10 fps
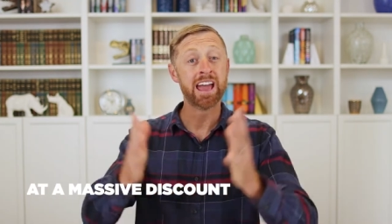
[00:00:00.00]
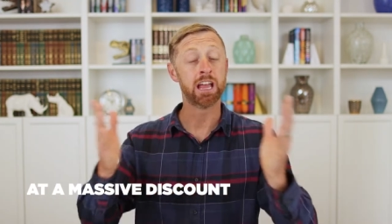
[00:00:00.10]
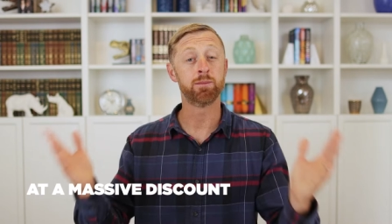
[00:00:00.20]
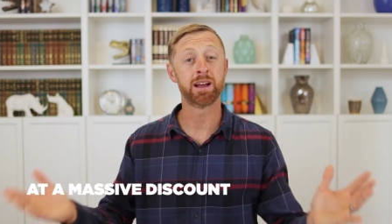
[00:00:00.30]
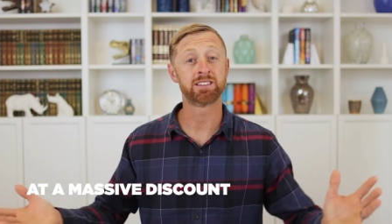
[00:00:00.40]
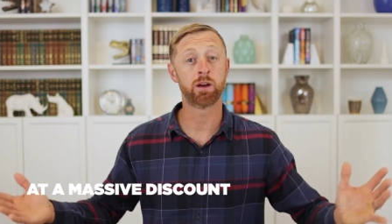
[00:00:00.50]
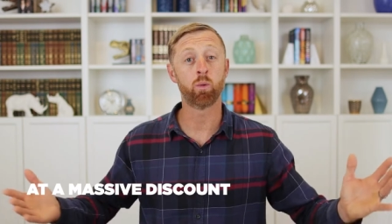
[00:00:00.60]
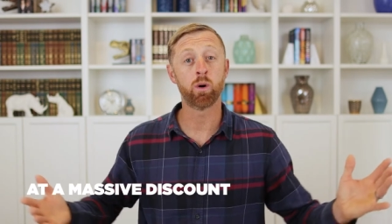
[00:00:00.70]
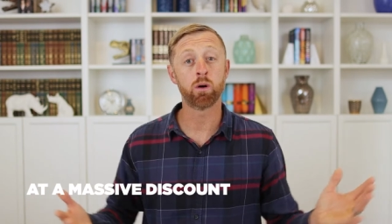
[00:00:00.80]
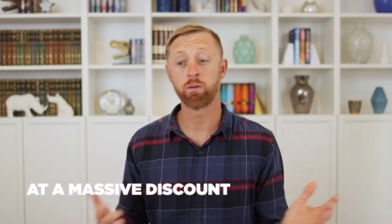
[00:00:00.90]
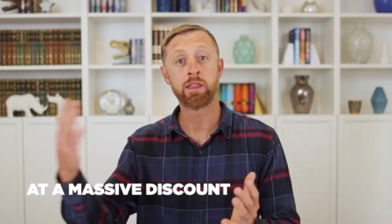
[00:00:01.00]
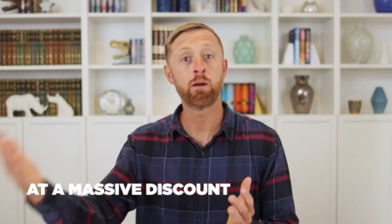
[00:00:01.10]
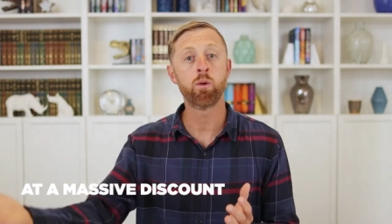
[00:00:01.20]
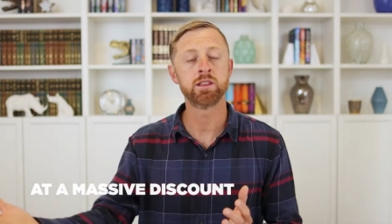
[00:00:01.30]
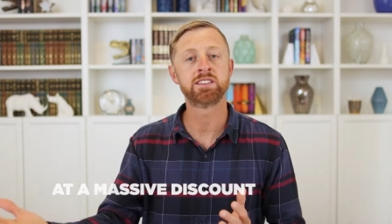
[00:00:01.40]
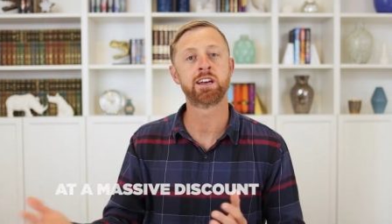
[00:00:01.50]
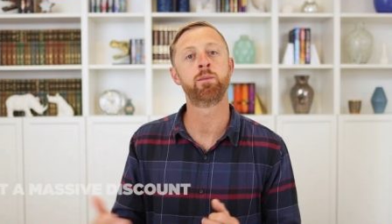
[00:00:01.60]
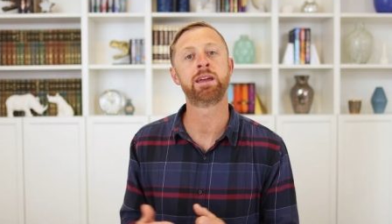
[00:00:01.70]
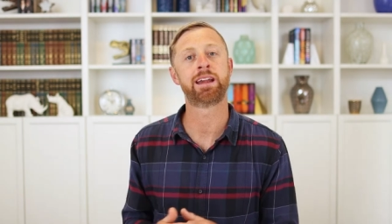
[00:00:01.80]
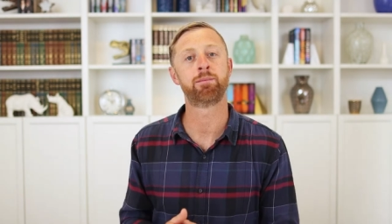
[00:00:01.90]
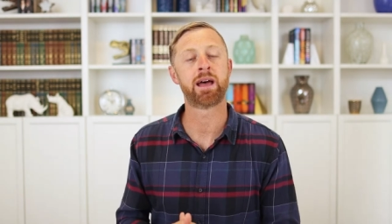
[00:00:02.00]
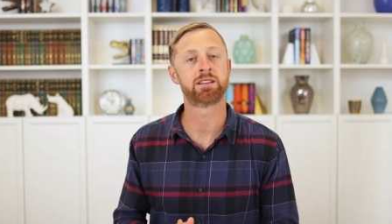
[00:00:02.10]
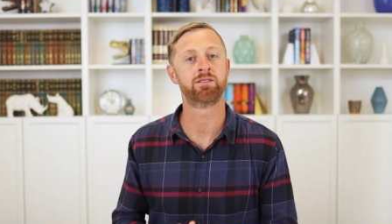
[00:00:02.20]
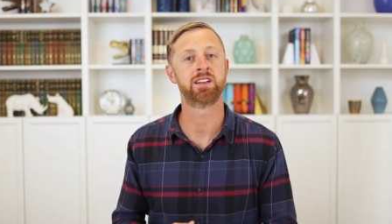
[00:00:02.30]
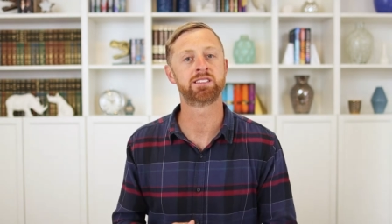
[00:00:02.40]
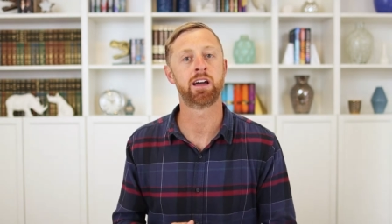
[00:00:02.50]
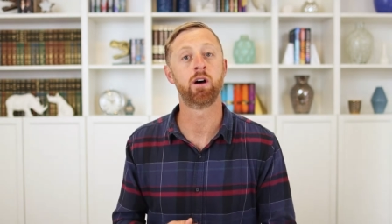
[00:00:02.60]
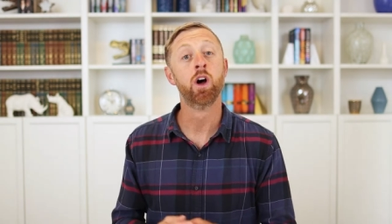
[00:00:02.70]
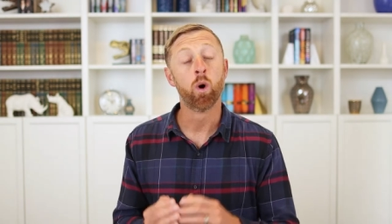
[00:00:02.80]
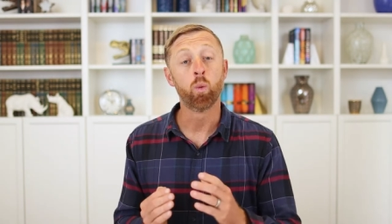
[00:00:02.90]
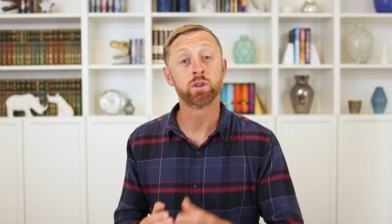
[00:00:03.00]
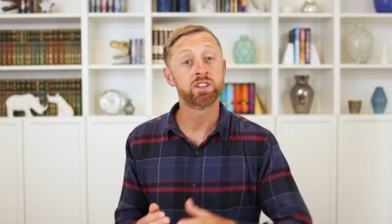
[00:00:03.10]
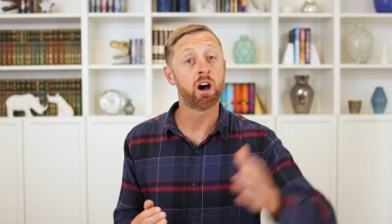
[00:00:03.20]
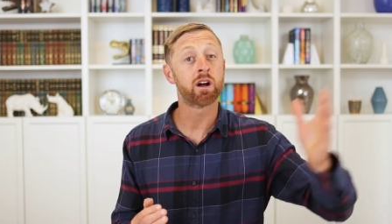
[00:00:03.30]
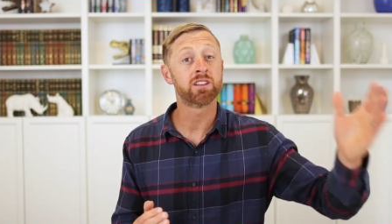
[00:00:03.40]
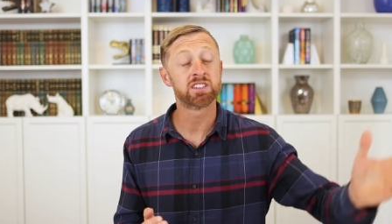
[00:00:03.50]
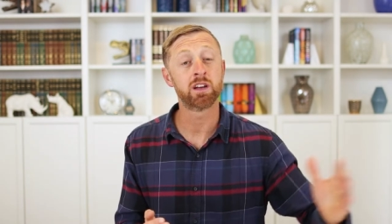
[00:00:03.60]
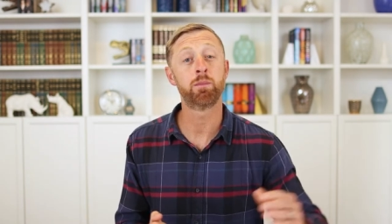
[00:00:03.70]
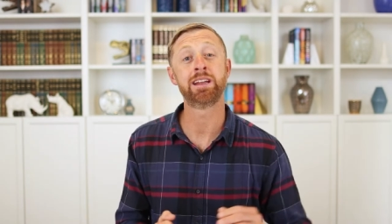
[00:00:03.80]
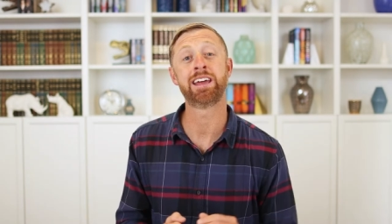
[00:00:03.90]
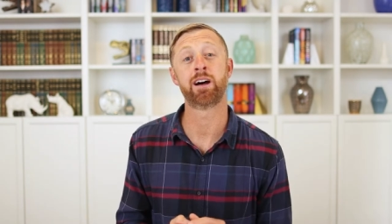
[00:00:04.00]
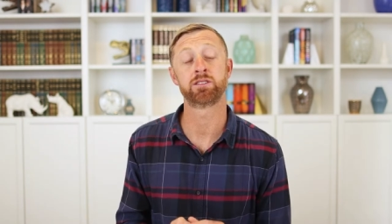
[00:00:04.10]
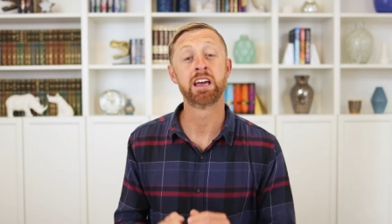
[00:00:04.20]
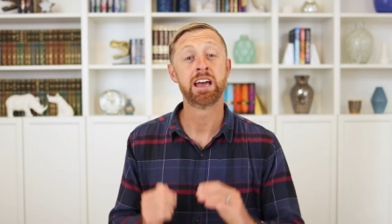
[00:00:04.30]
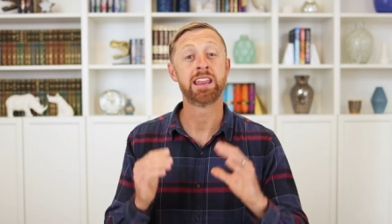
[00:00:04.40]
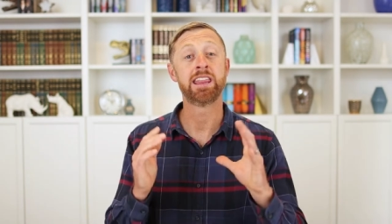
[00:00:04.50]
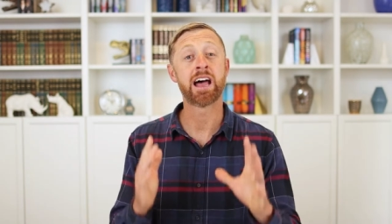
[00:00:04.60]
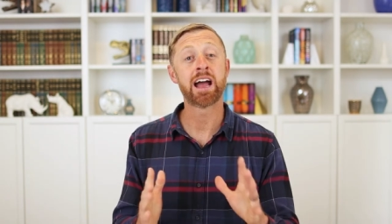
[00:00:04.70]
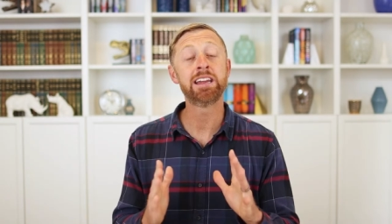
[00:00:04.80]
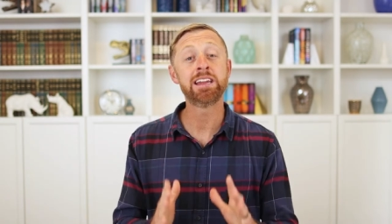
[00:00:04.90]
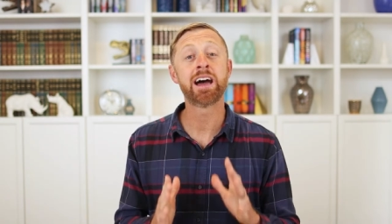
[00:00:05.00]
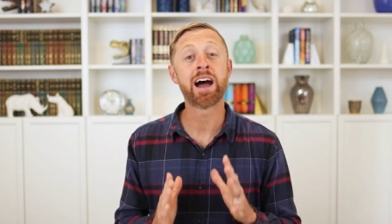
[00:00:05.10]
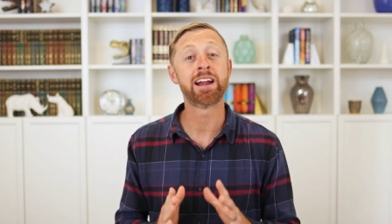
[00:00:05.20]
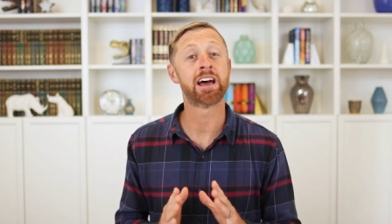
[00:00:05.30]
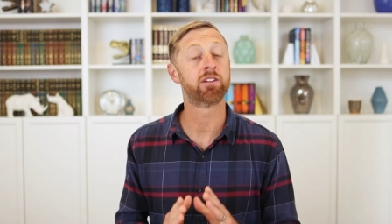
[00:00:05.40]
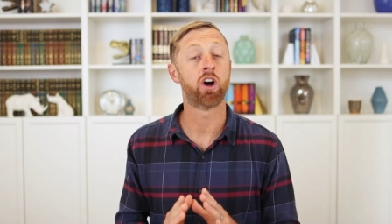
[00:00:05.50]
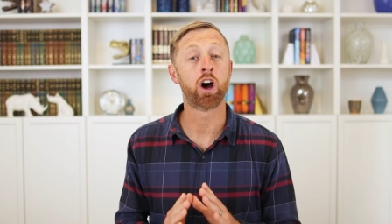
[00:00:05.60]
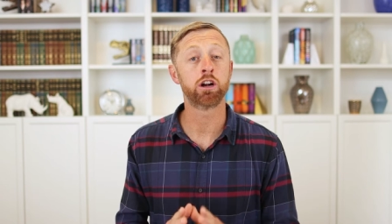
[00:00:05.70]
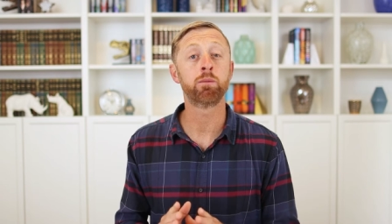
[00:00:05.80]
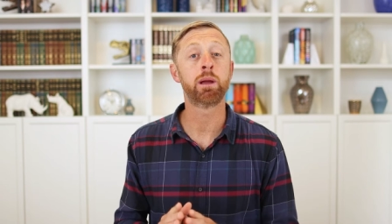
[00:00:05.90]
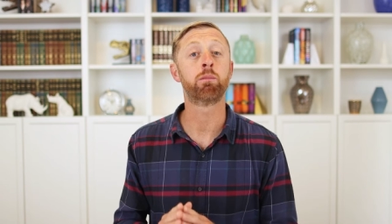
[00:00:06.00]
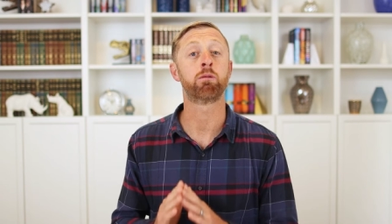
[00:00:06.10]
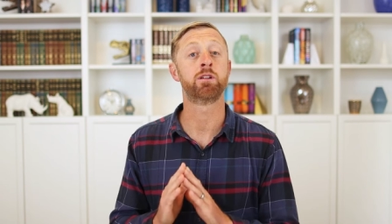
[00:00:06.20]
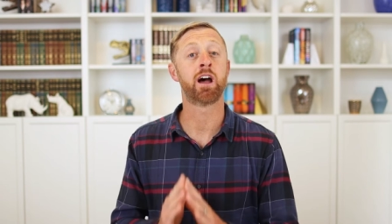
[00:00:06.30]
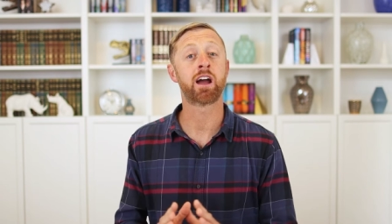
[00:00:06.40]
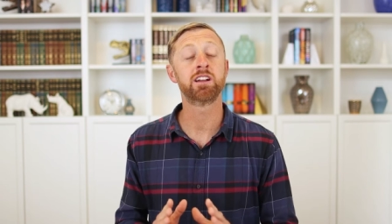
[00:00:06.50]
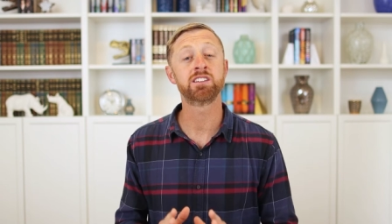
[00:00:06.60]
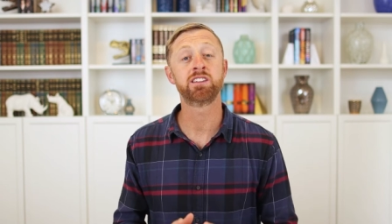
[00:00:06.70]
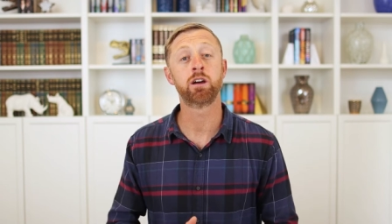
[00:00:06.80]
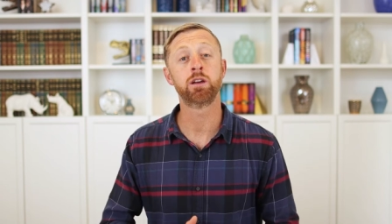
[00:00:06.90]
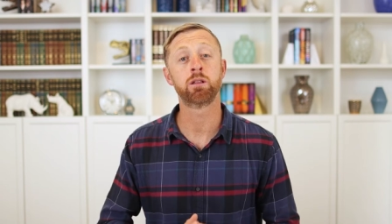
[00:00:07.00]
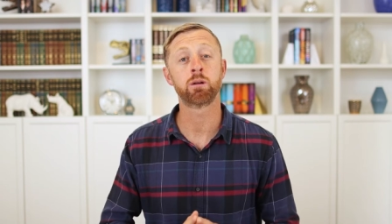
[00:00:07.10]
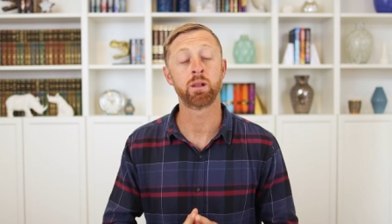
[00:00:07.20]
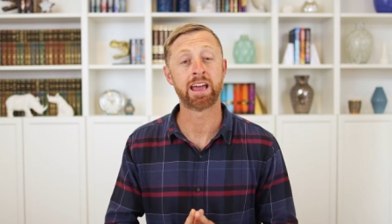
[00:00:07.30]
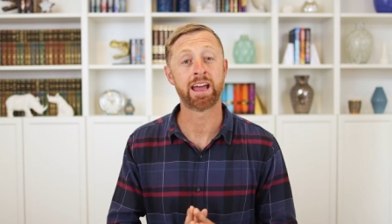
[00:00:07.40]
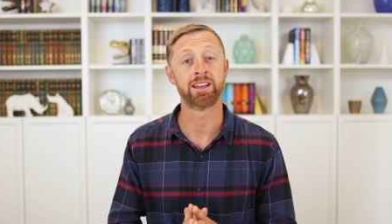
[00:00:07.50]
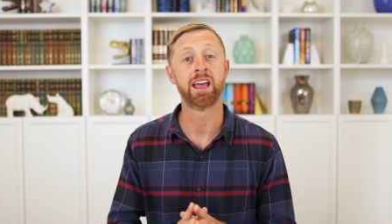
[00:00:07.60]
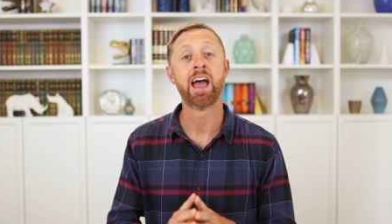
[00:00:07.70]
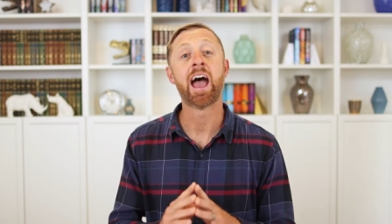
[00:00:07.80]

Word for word: And you might say, well, they wouldn't sell me at a massive discount. Well, talk to somebody else. ninety-nine out of one hundred people are not going to sell you their land